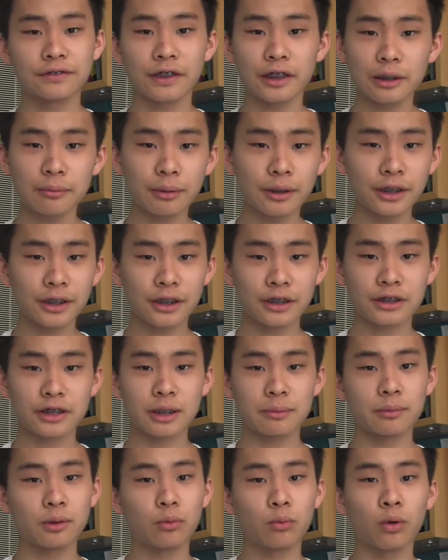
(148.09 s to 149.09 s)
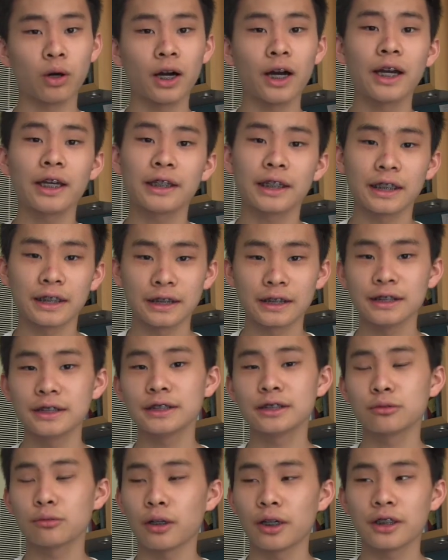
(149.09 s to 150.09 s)
If anybody can tell me why that
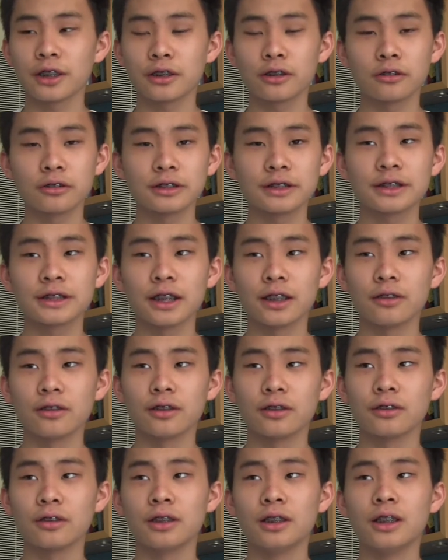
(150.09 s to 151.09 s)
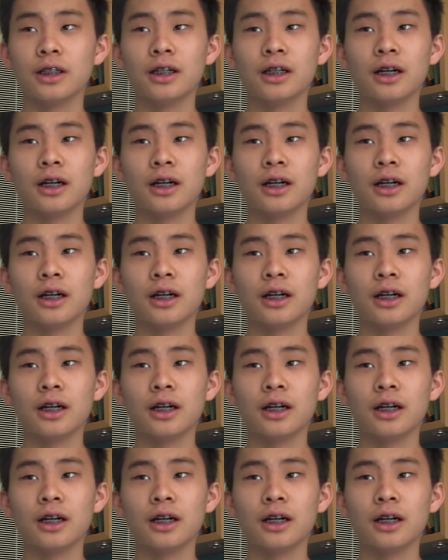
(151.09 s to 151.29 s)
is, why they don't sell